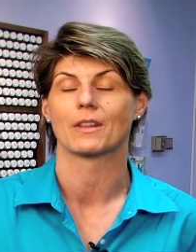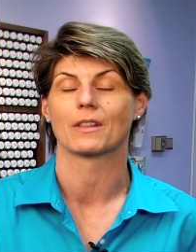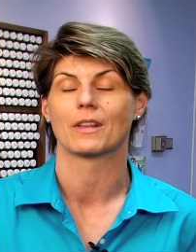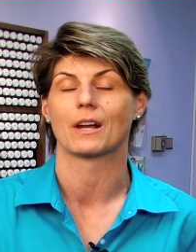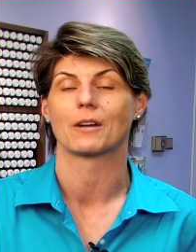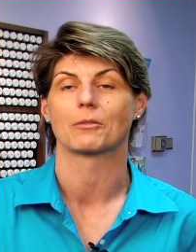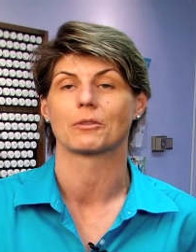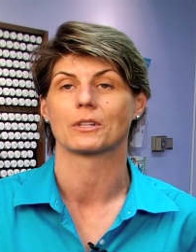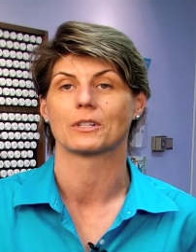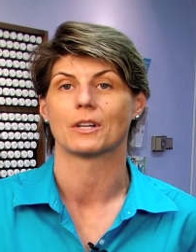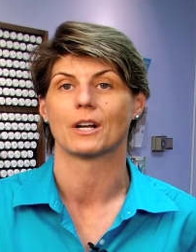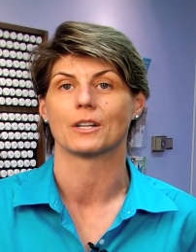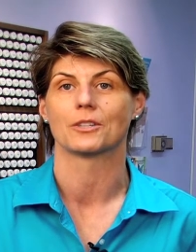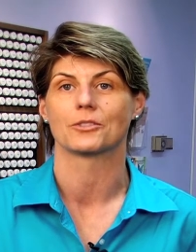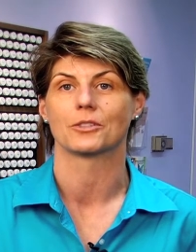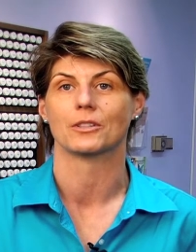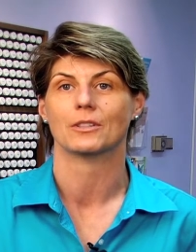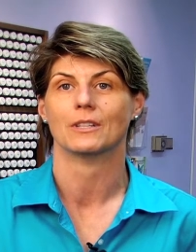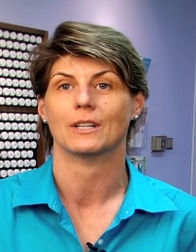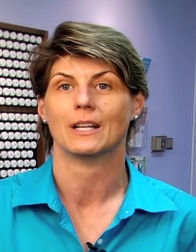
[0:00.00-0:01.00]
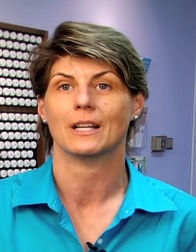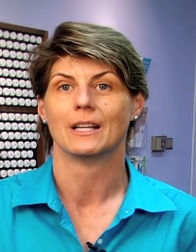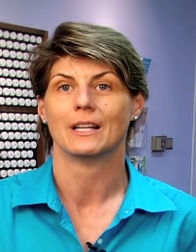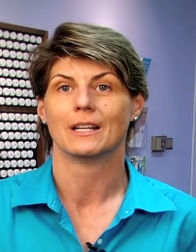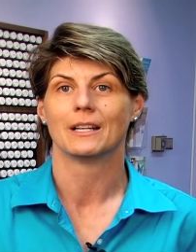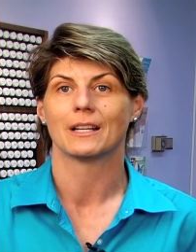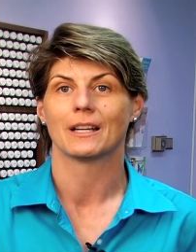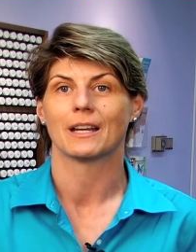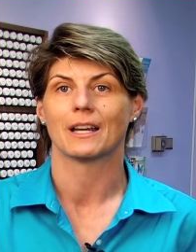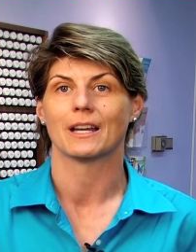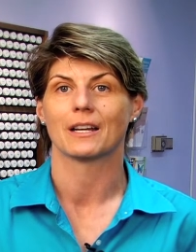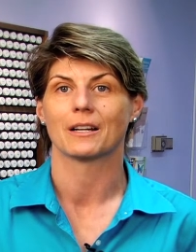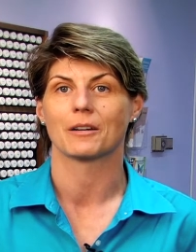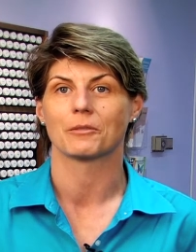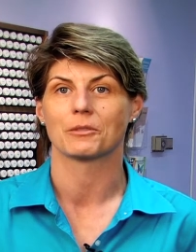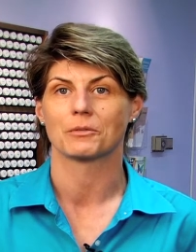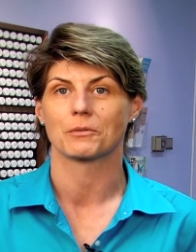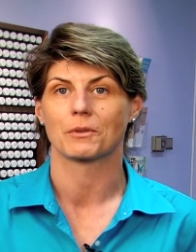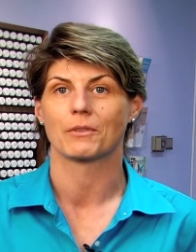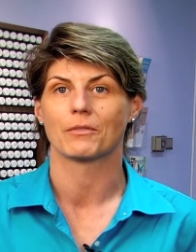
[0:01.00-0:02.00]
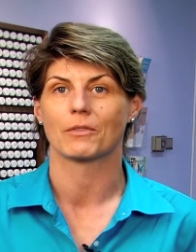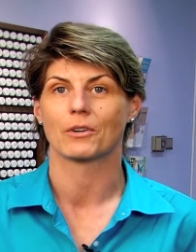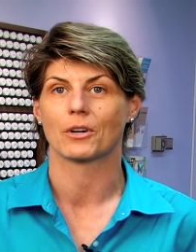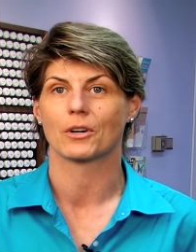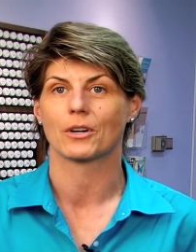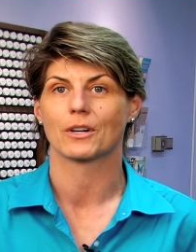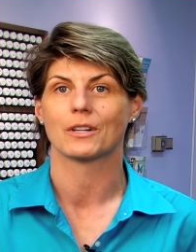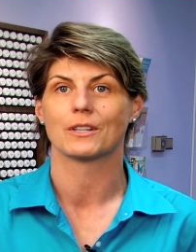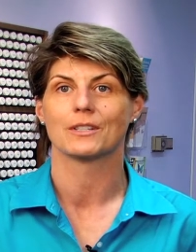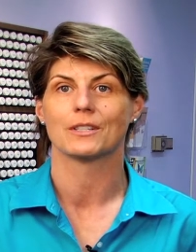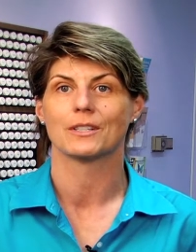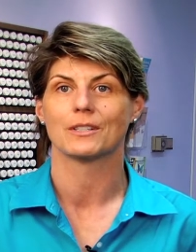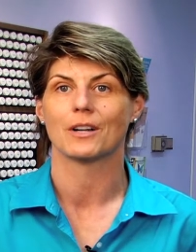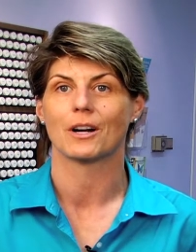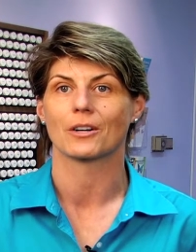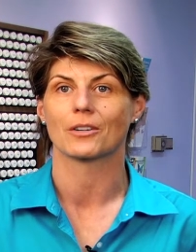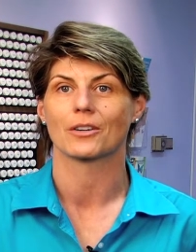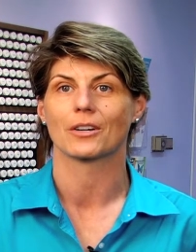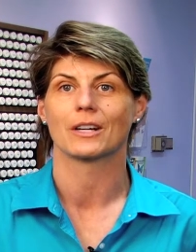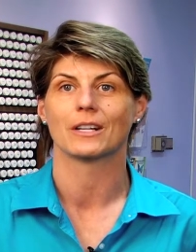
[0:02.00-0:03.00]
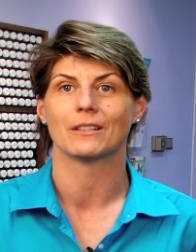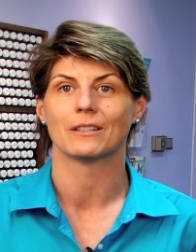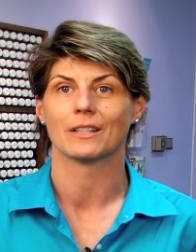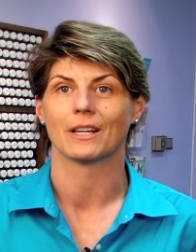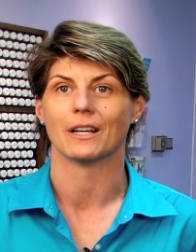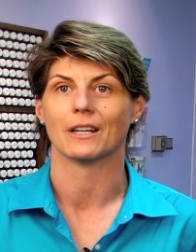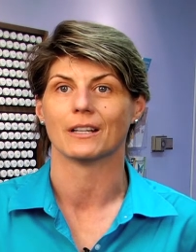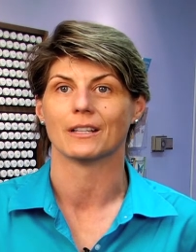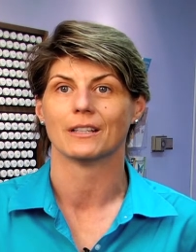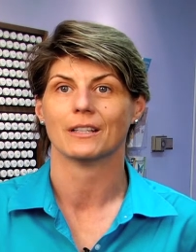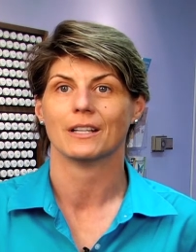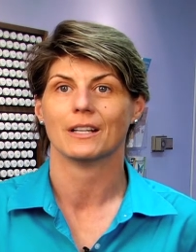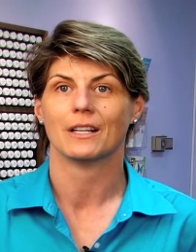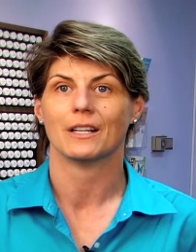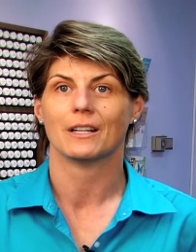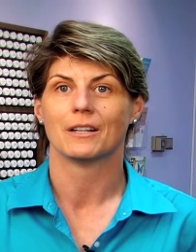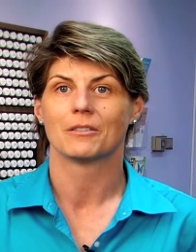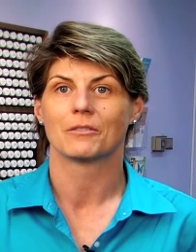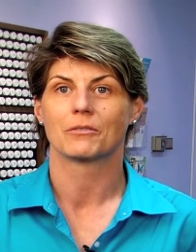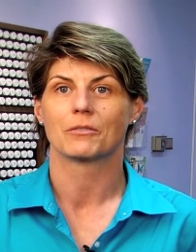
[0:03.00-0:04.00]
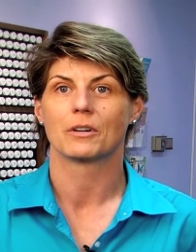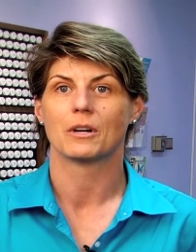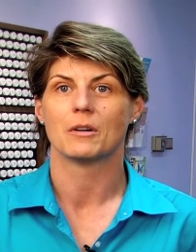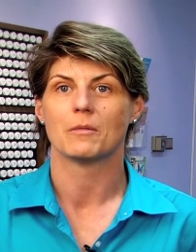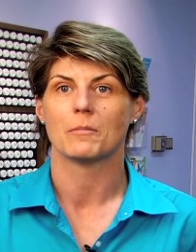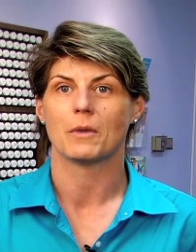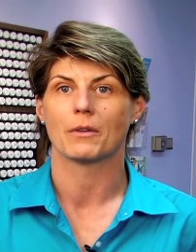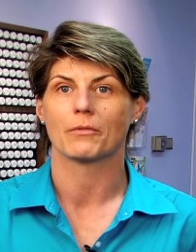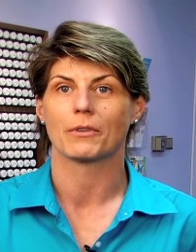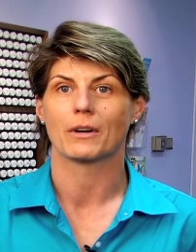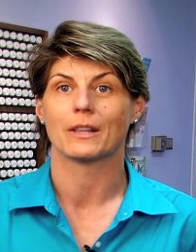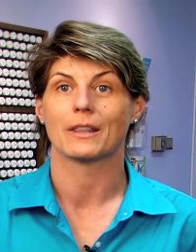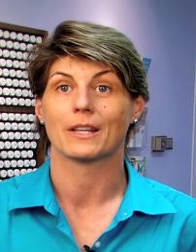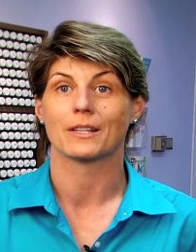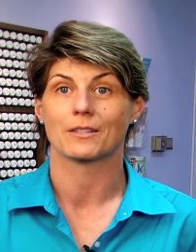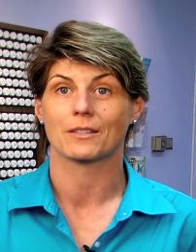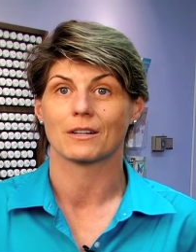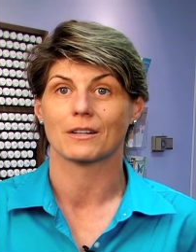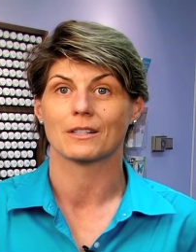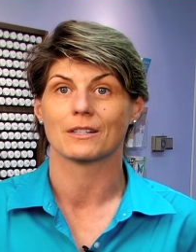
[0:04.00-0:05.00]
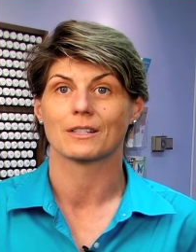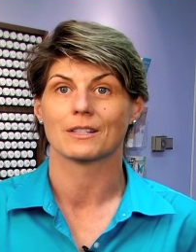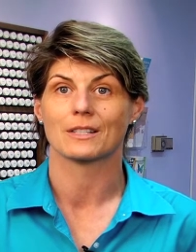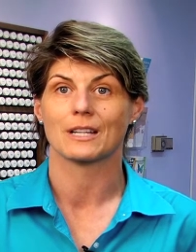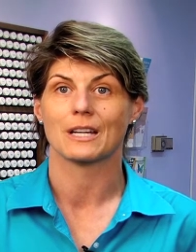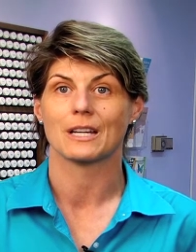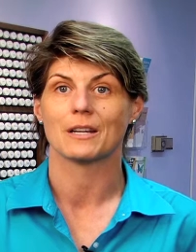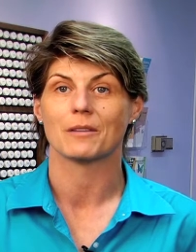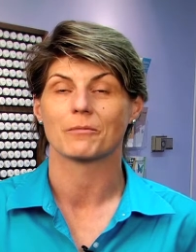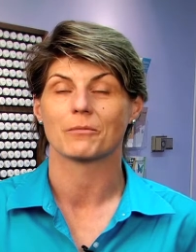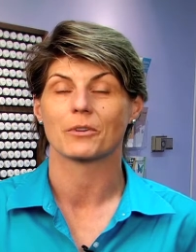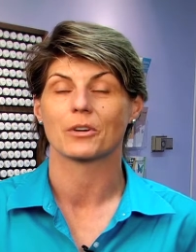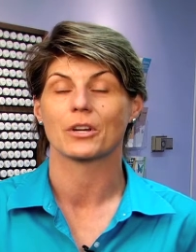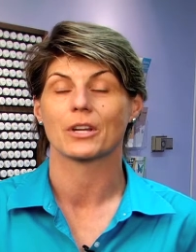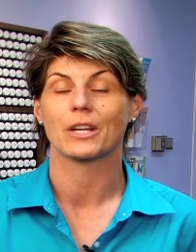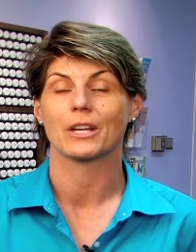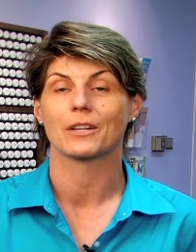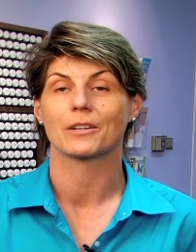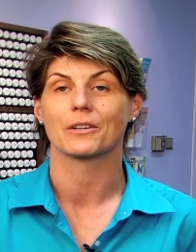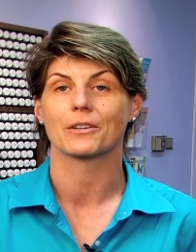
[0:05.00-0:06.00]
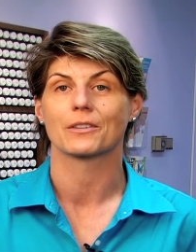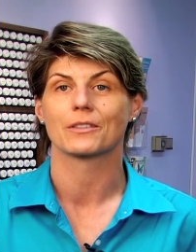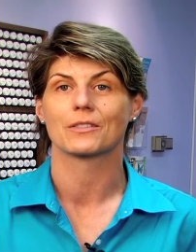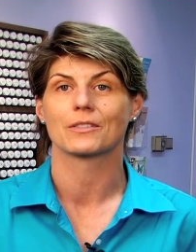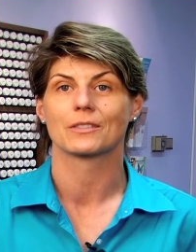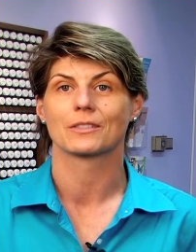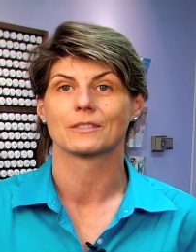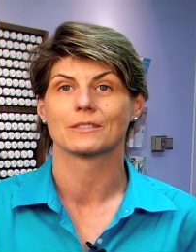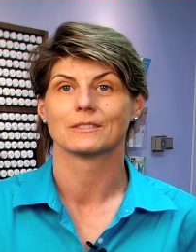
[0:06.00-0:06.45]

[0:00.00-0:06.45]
thyroid nodule. And I was referred to Dr. Ilya from a friend that's gone to see him for years.